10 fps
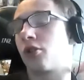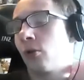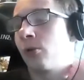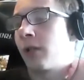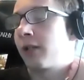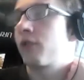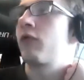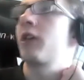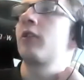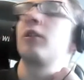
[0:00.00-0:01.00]
Schools need
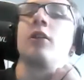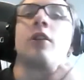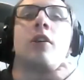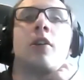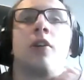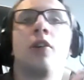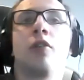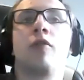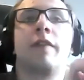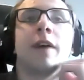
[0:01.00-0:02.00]
to
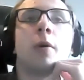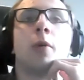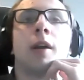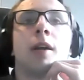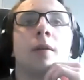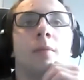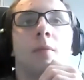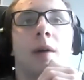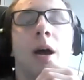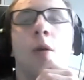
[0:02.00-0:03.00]
reevaluate
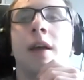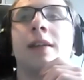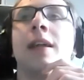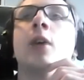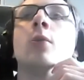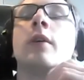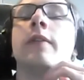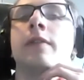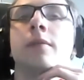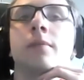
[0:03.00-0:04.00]
how they deal
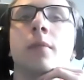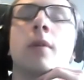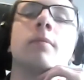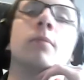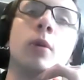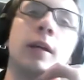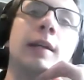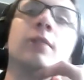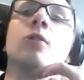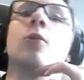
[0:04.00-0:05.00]
with like
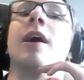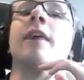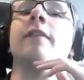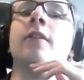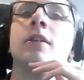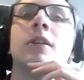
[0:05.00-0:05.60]
bullies or whatever.